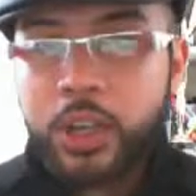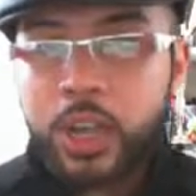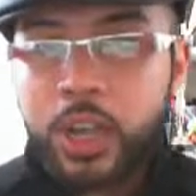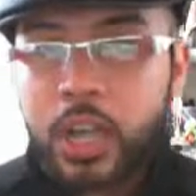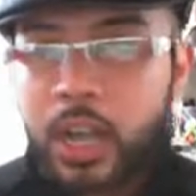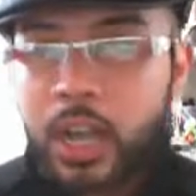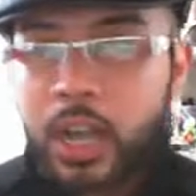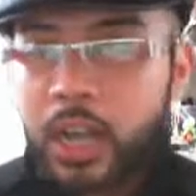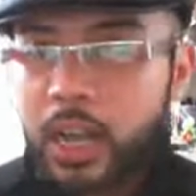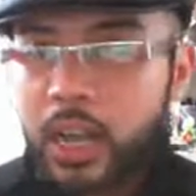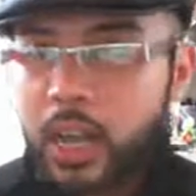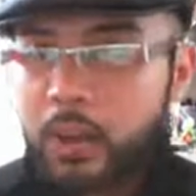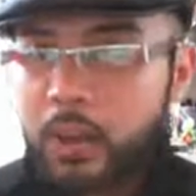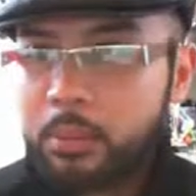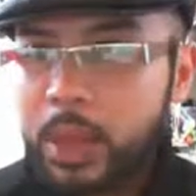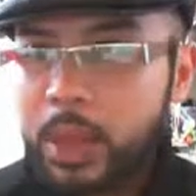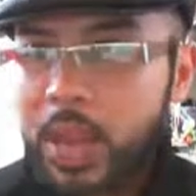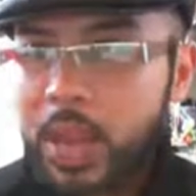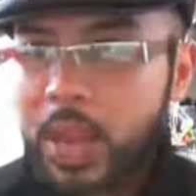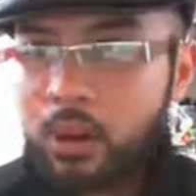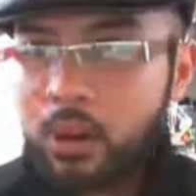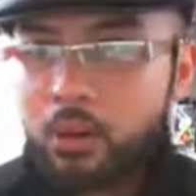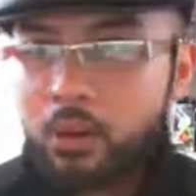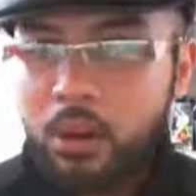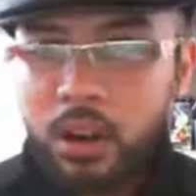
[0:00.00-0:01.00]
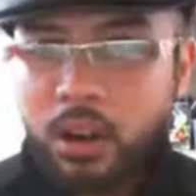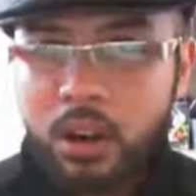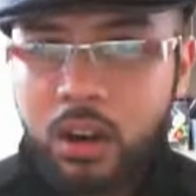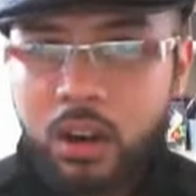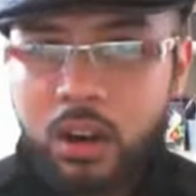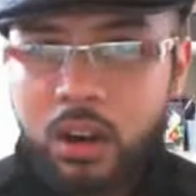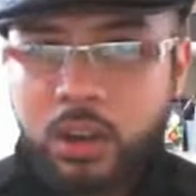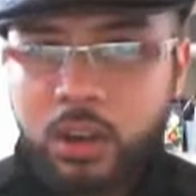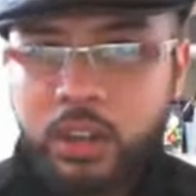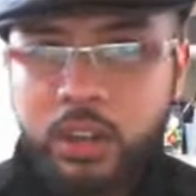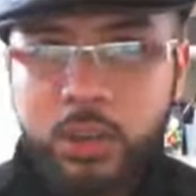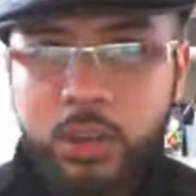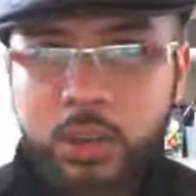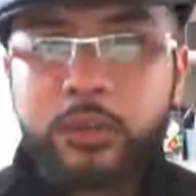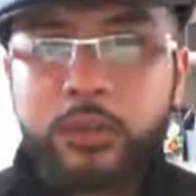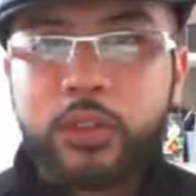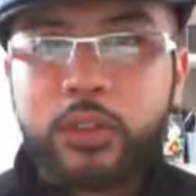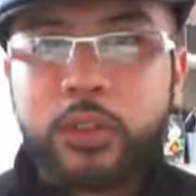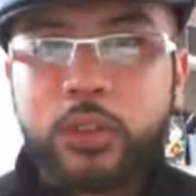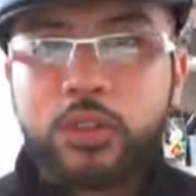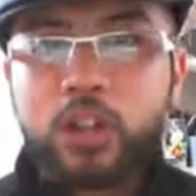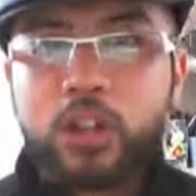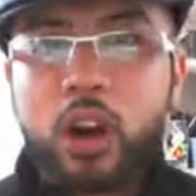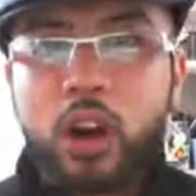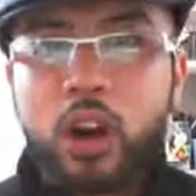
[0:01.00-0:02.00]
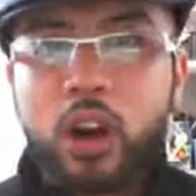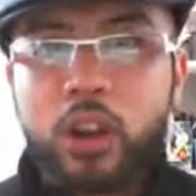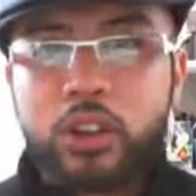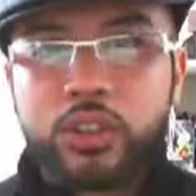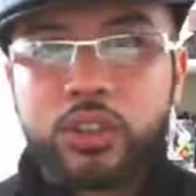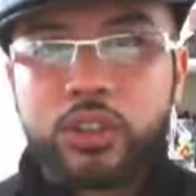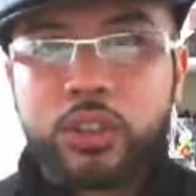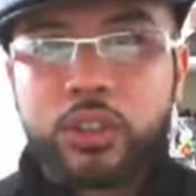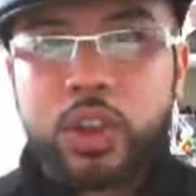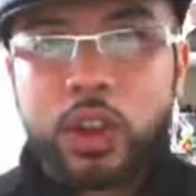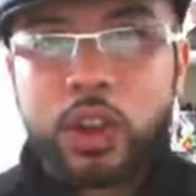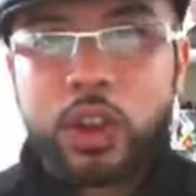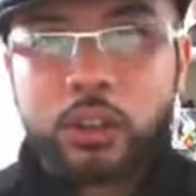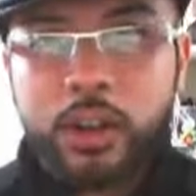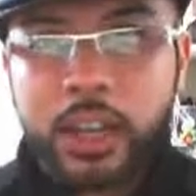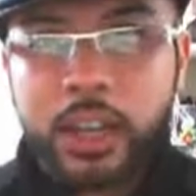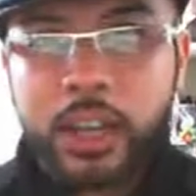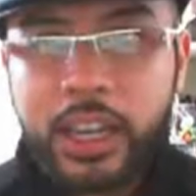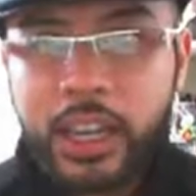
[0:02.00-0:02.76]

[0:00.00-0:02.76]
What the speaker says: How are some of those calls going?